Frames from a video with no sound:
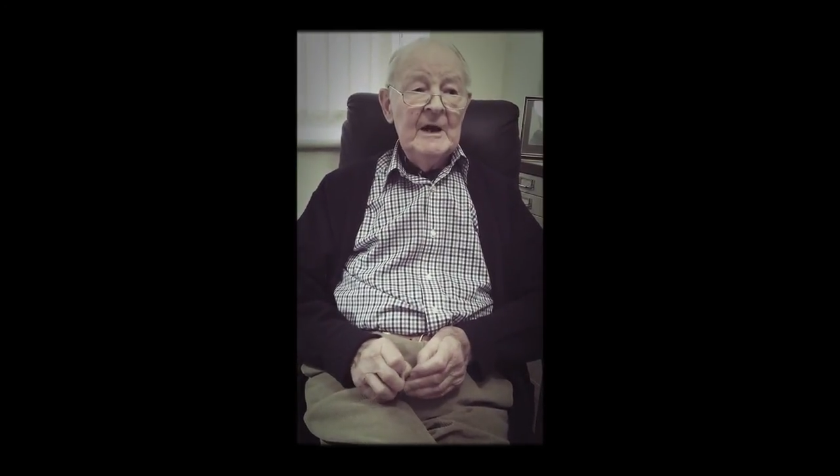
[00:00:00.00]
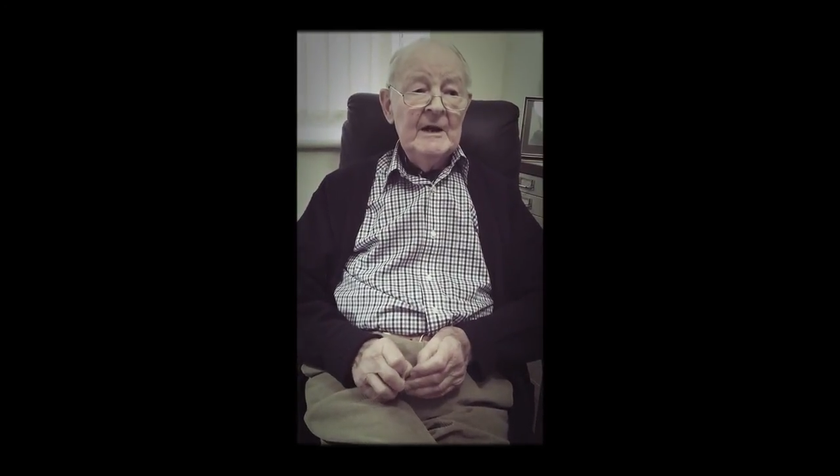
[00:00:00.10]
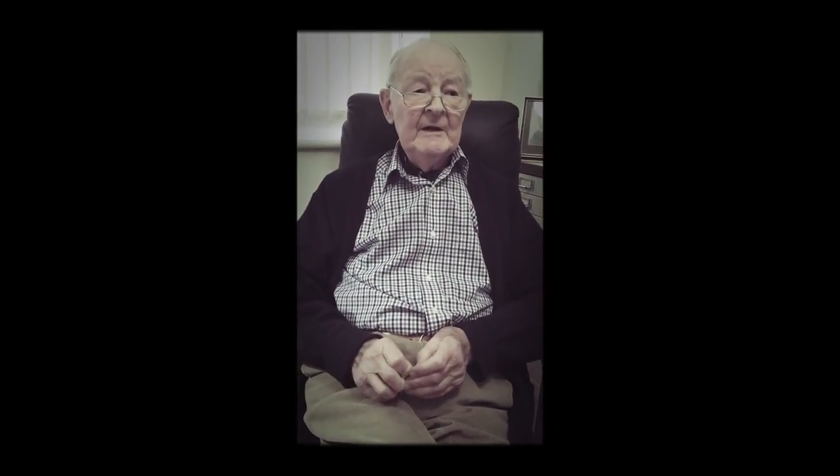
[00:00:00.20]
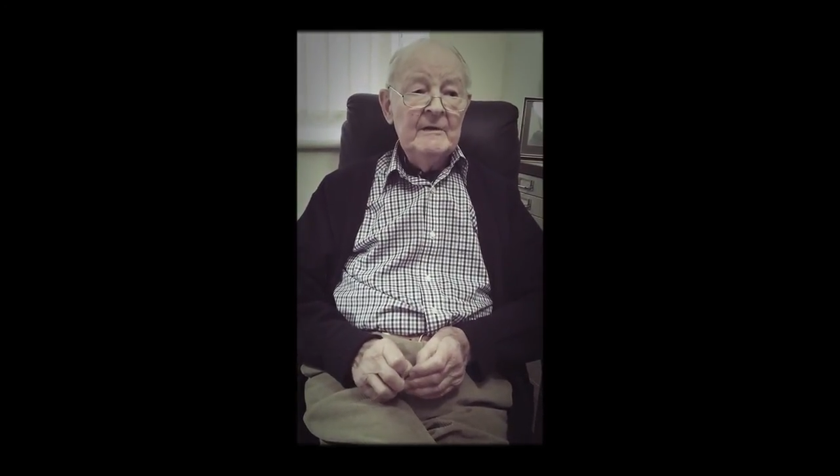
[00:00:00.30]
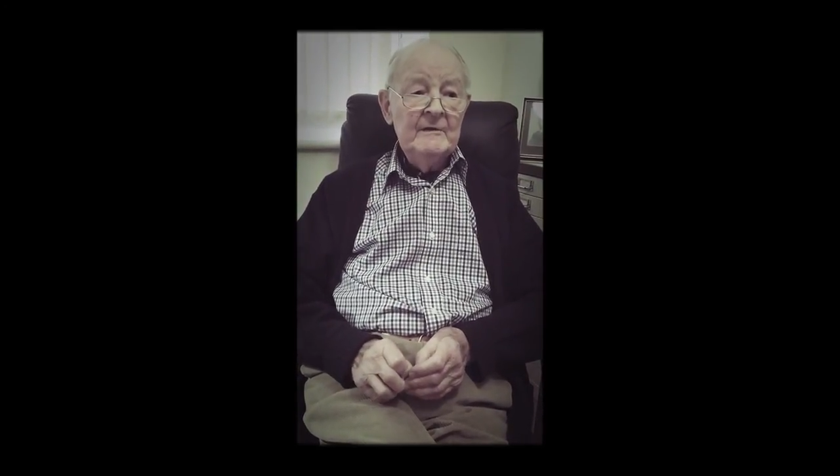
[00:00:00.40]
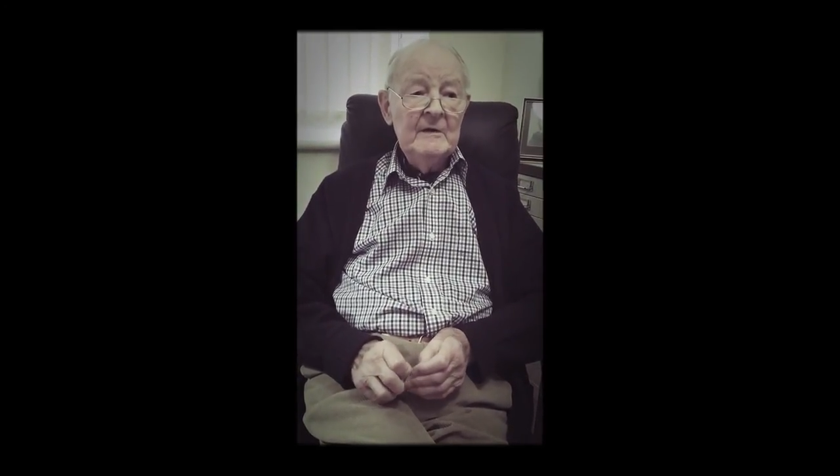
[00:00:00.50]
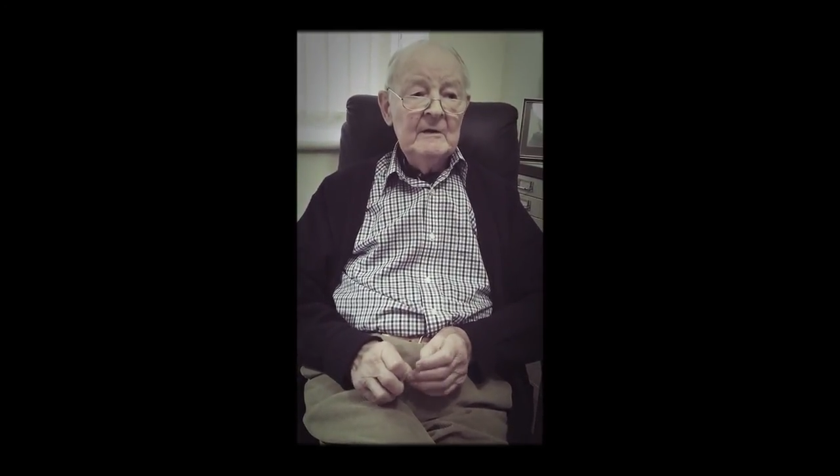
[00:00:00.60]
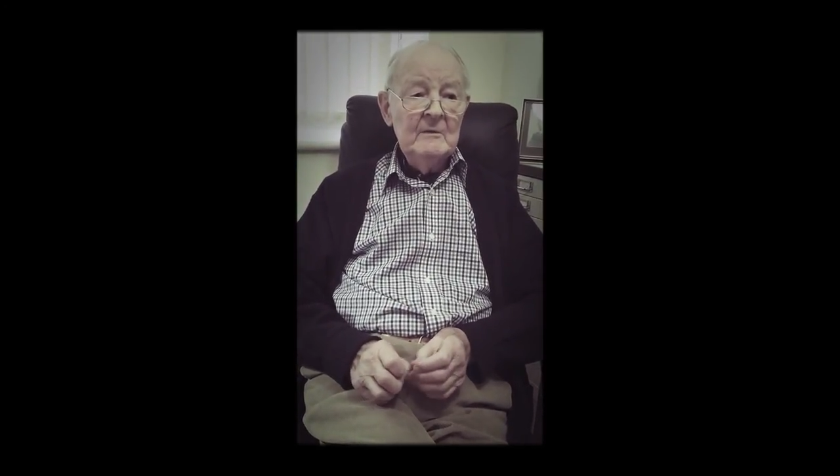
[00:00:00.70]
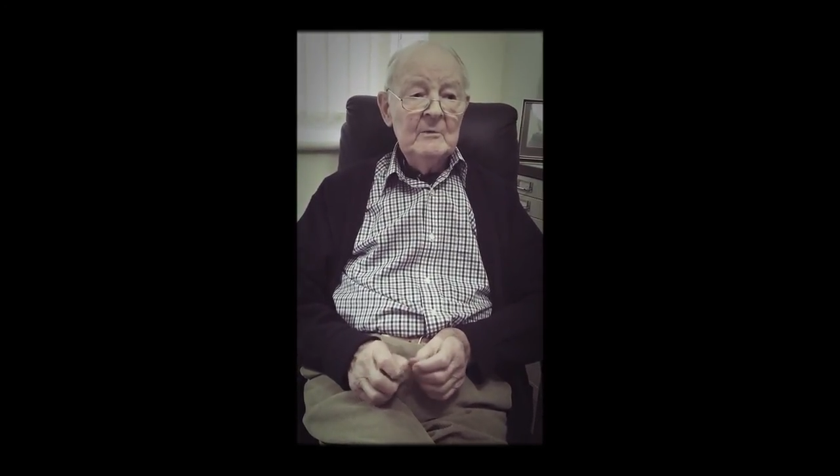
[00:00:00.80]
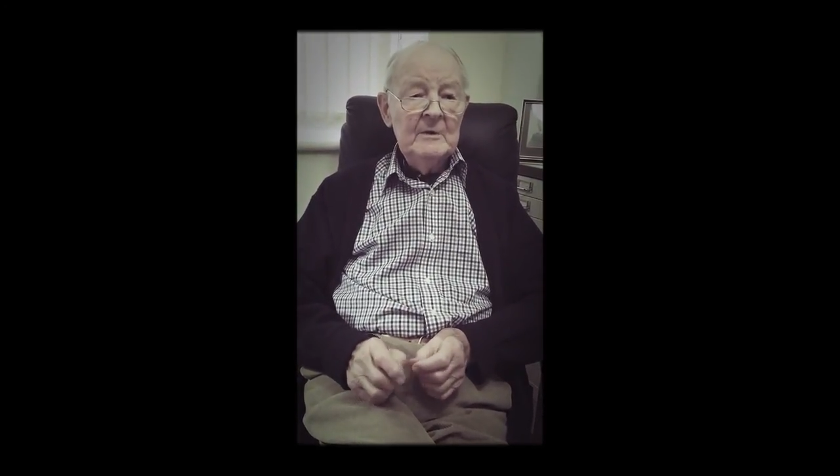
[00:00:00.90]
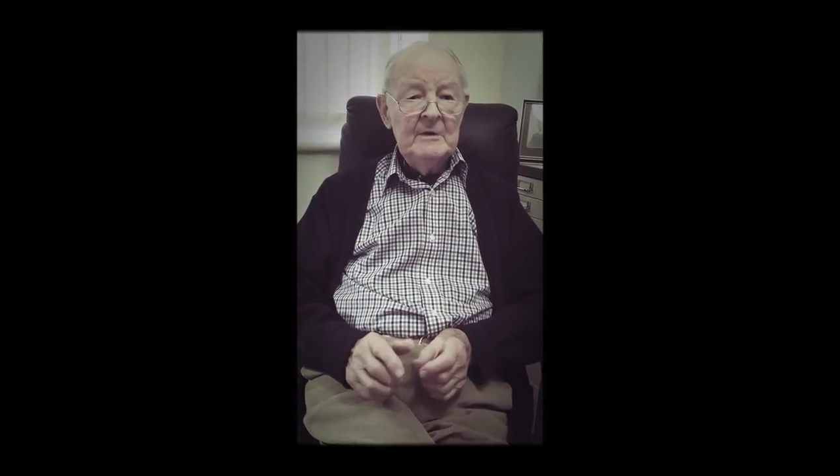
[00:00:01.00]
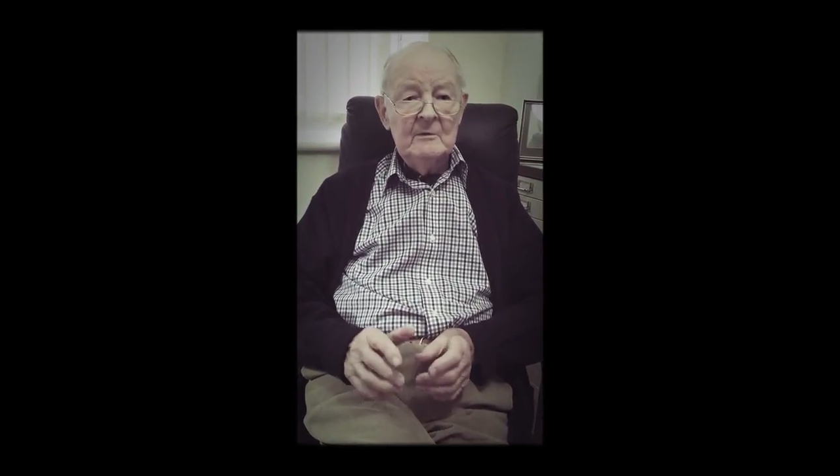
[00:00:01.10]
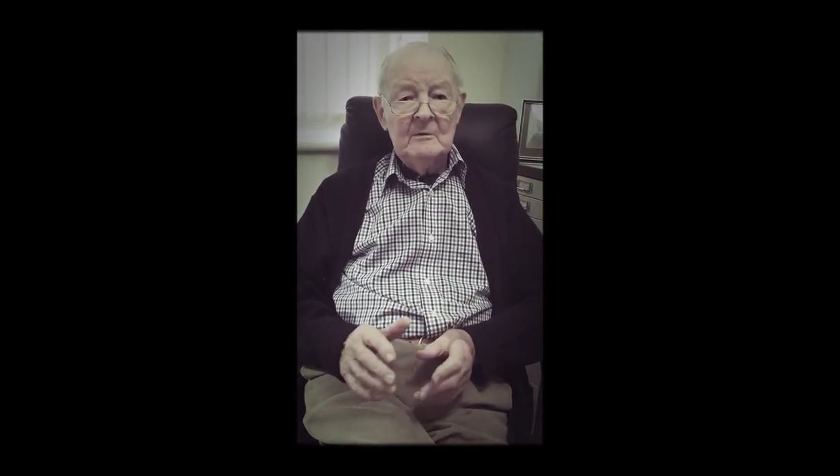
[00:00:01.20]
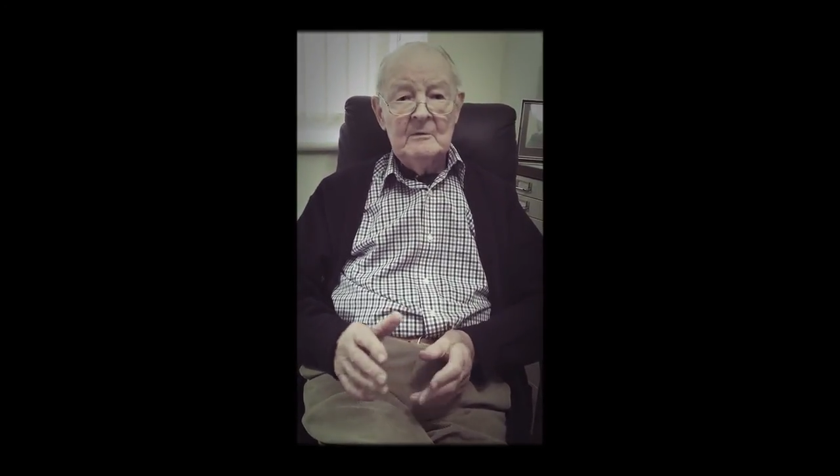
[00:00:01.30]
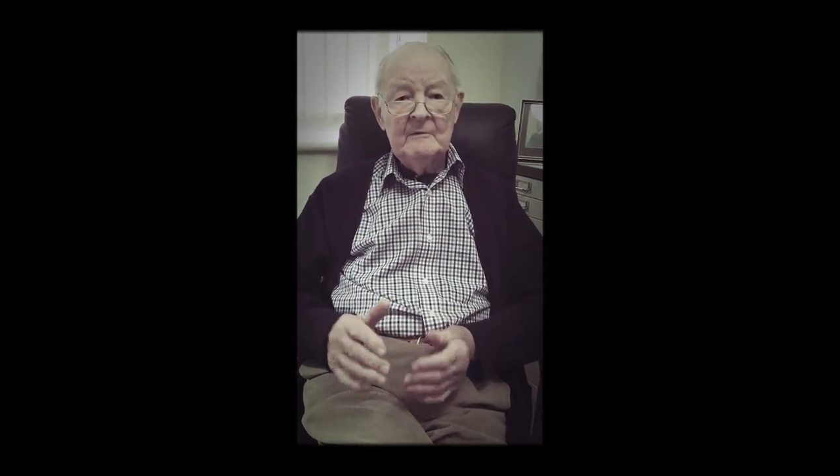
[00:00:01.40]
and I think we
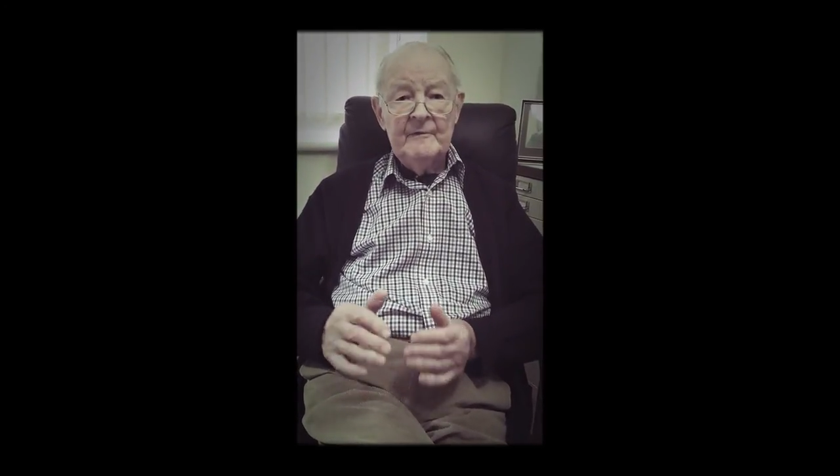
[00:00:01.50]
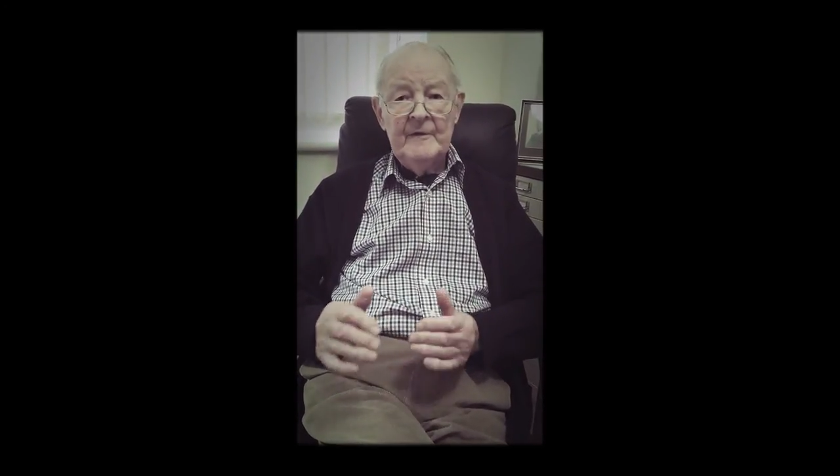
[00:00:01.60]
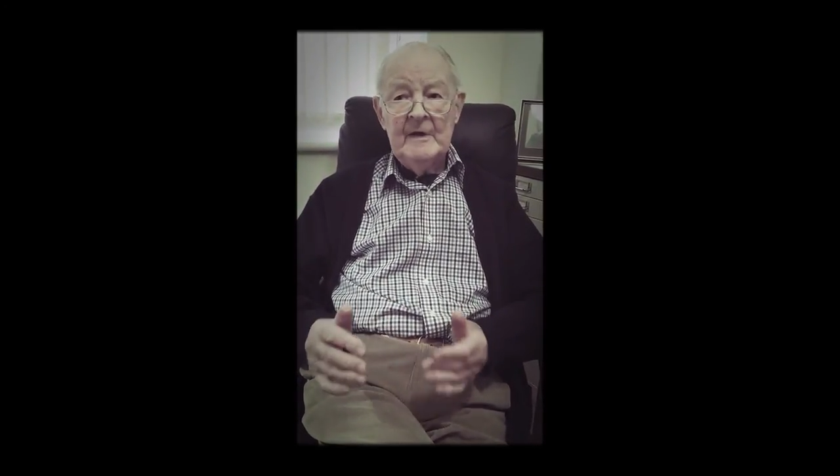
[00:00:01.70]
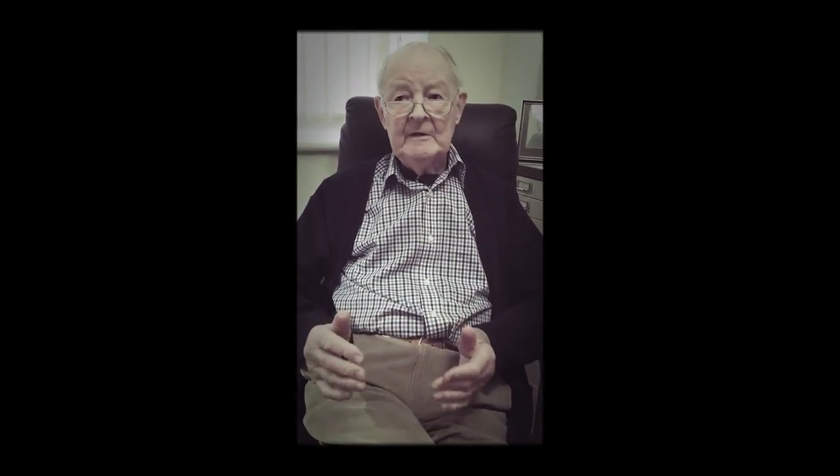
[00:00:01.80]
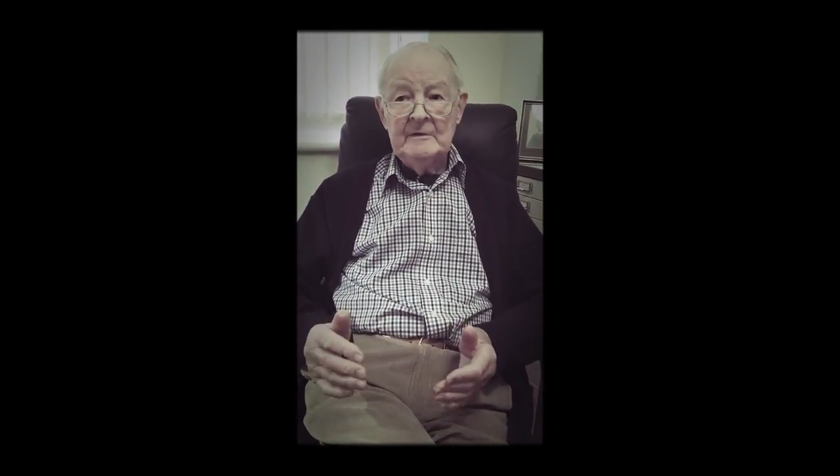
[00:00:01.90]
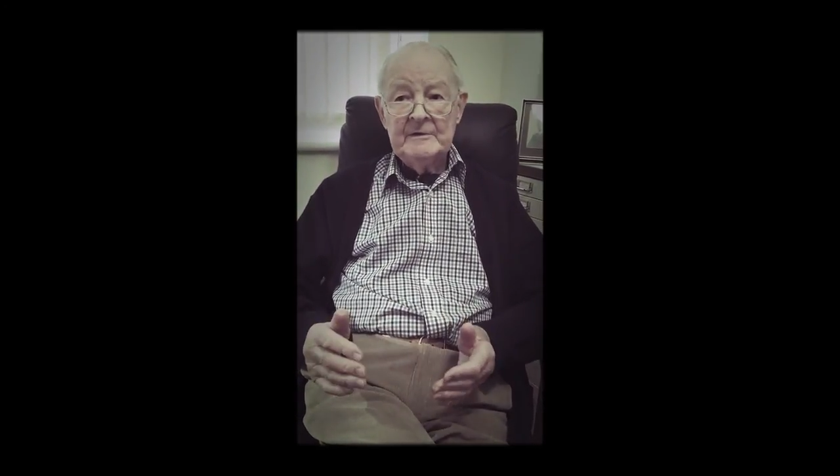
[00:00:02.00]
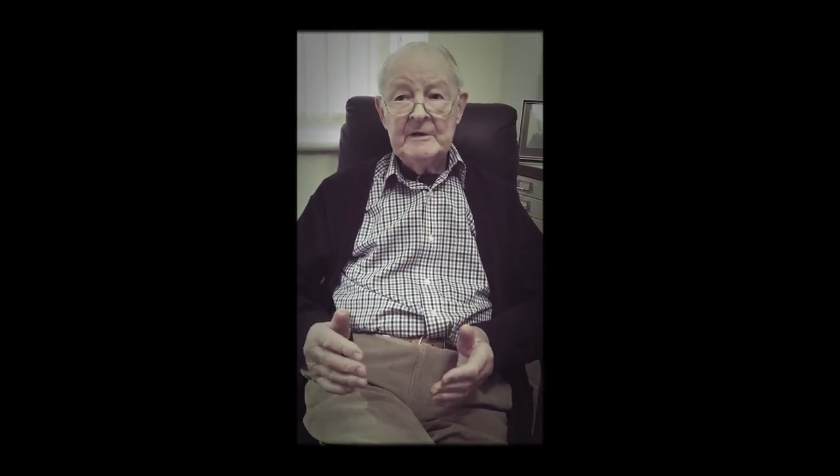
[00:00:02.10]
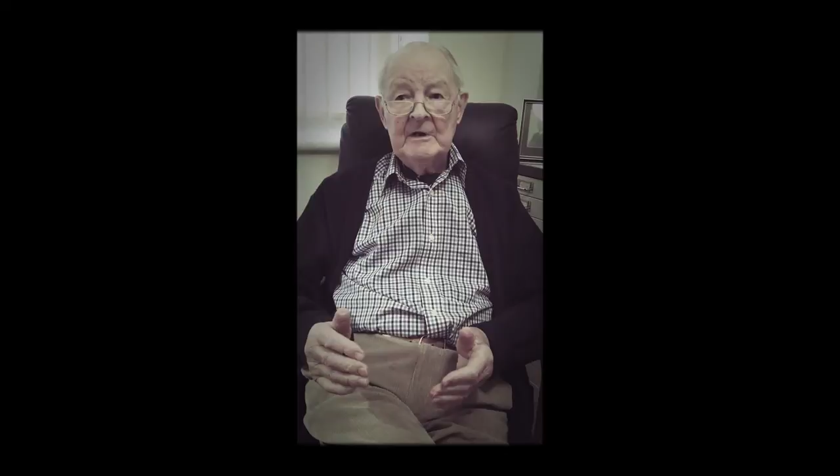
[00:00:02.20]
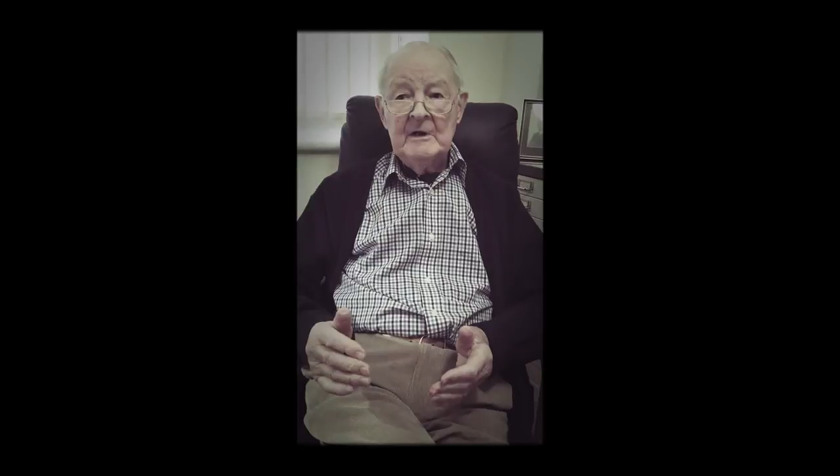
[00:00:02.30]
all felt